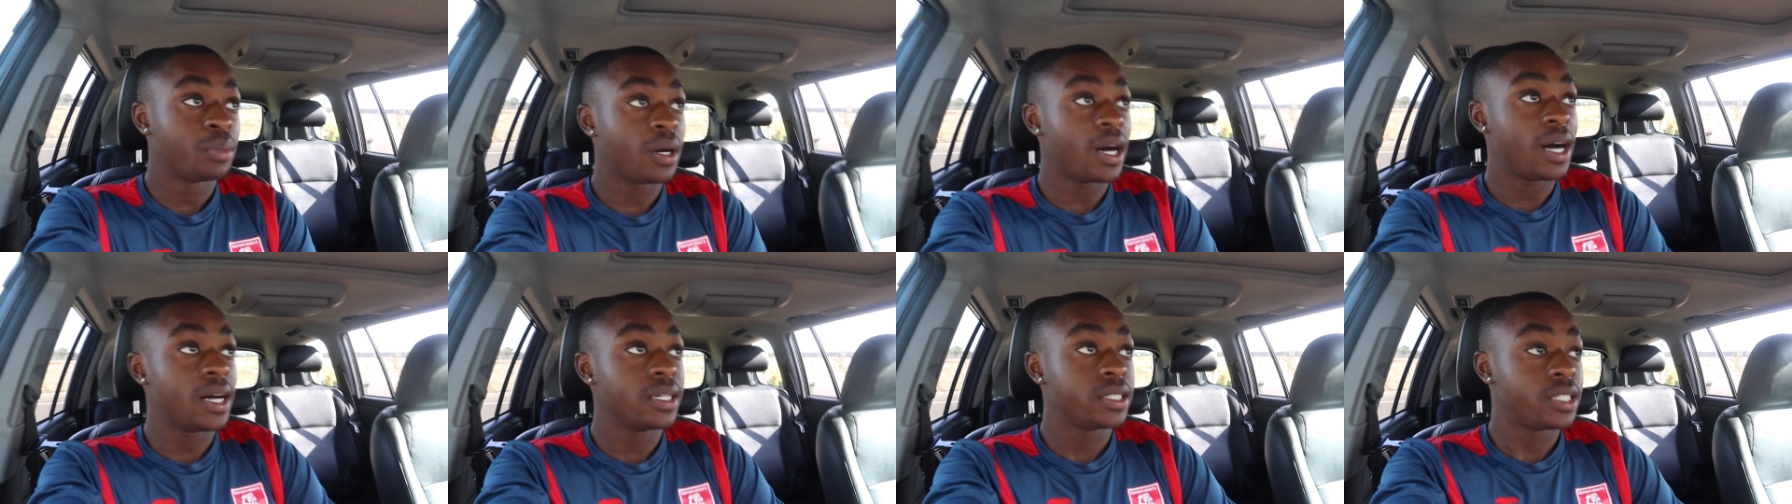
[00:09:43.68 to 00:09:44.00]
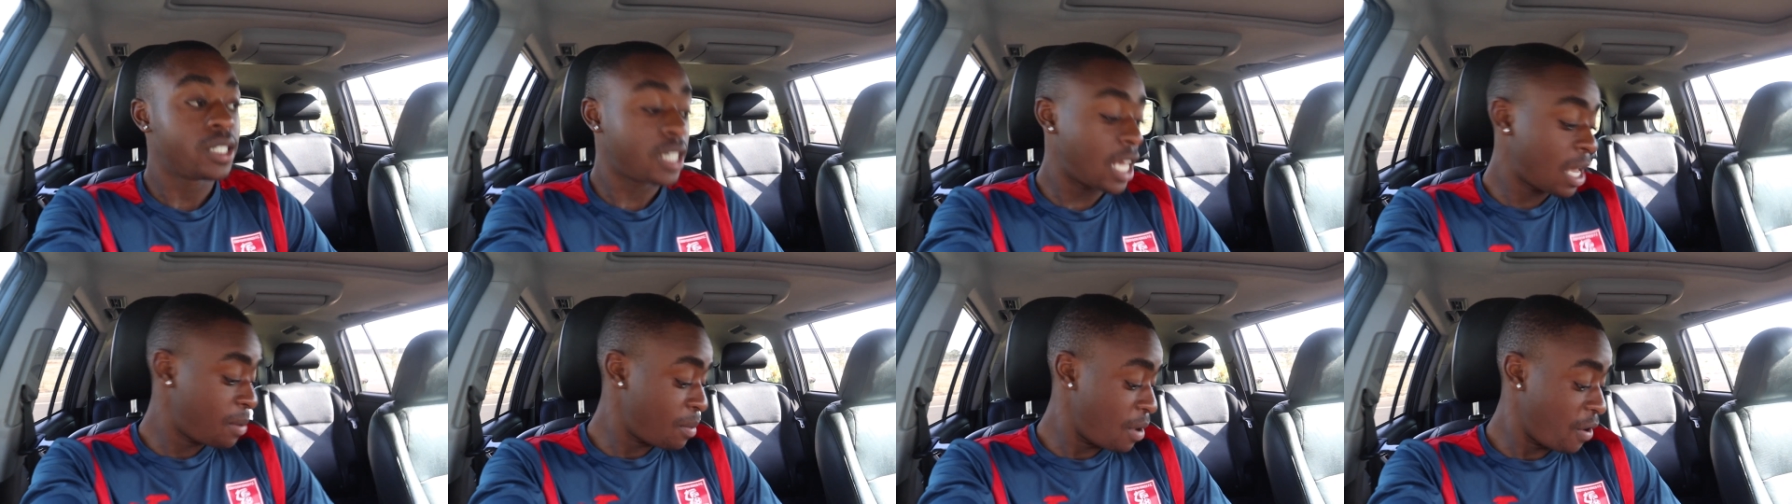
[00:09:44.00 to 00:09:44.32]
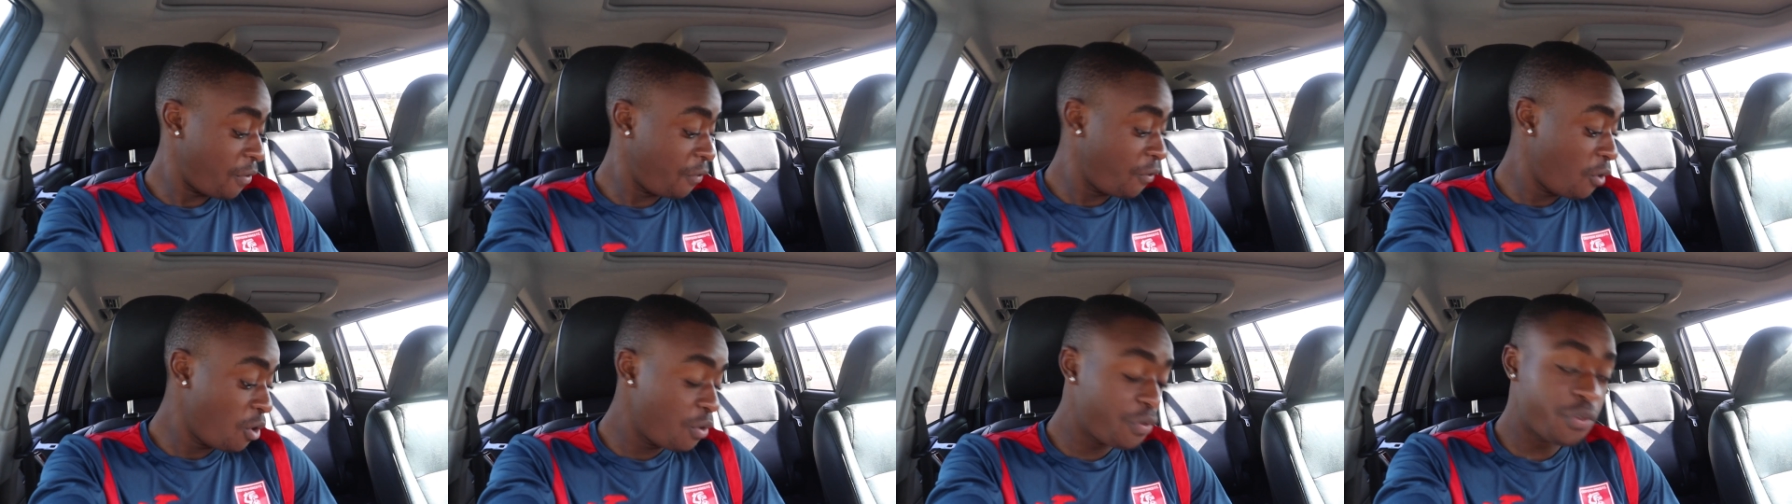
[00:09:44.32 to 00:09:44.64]
but she came
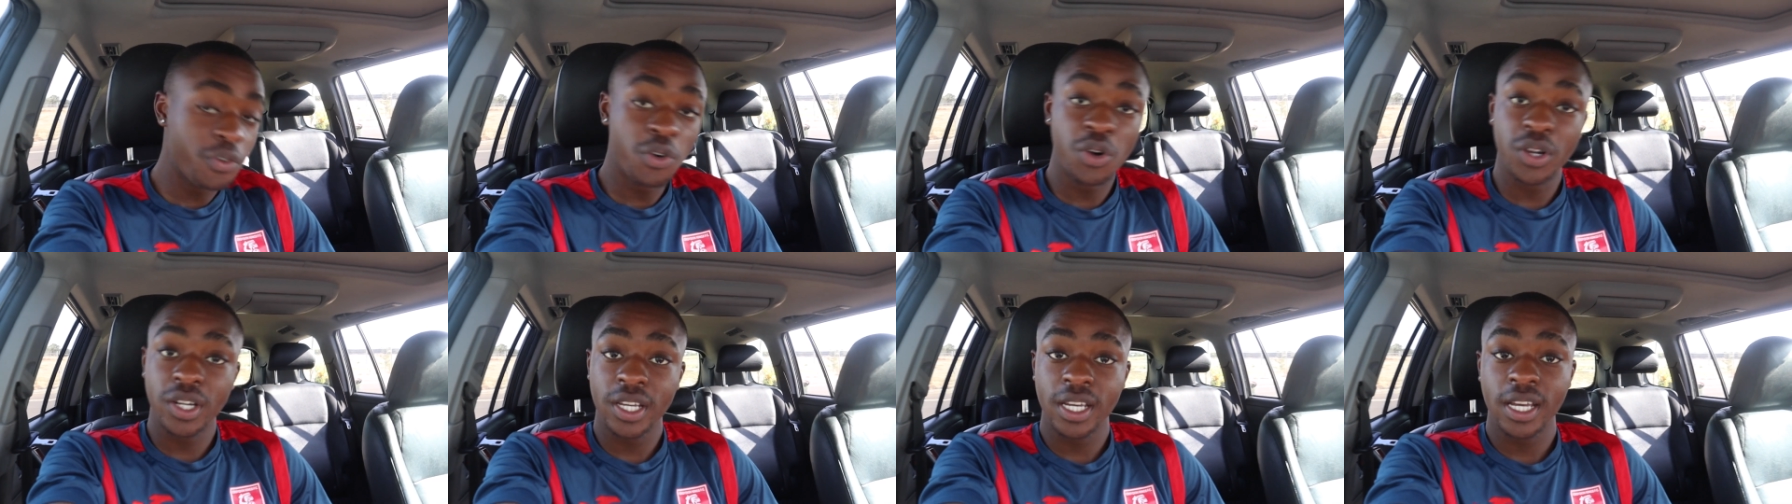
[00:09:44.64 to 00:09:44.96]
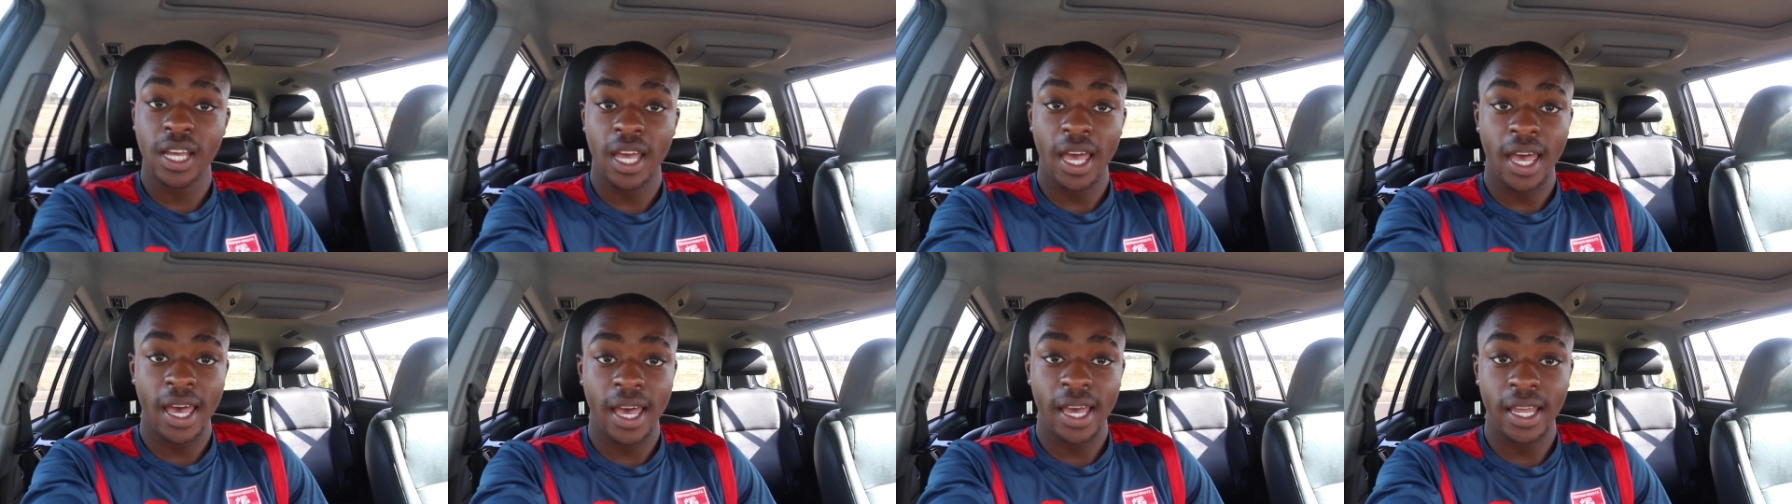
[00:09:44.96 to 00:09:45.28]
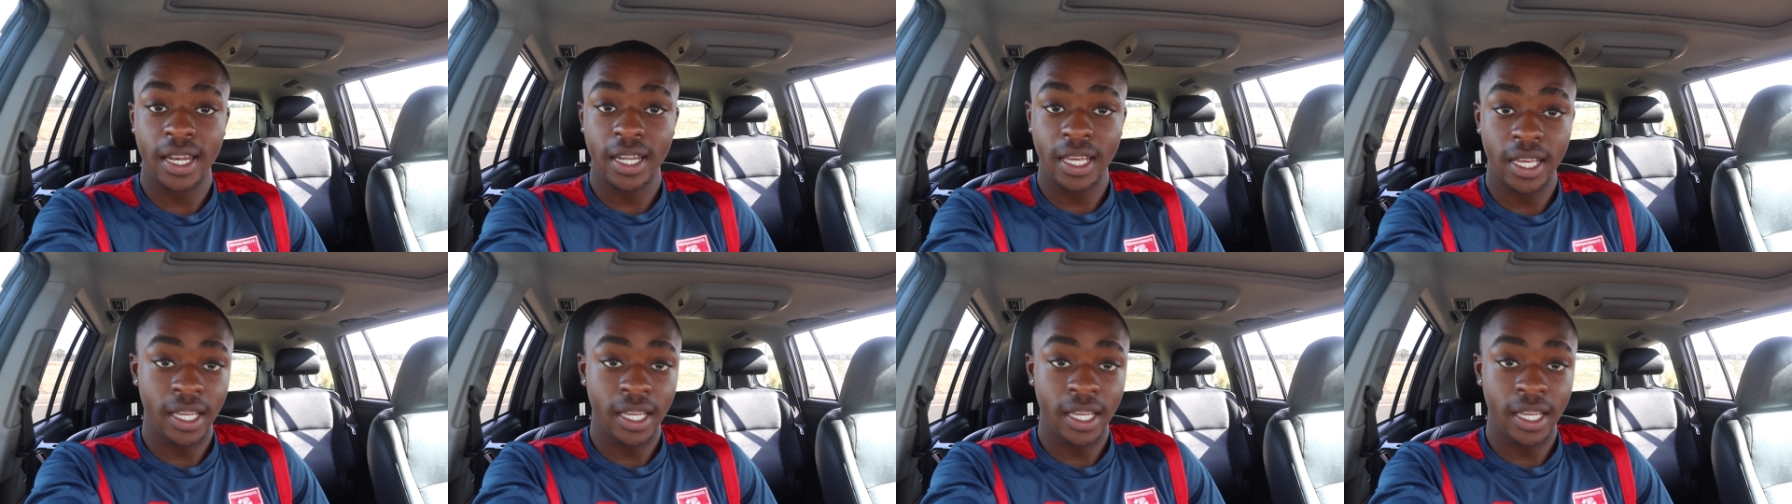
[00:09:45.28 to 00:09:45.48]
at 4:40 and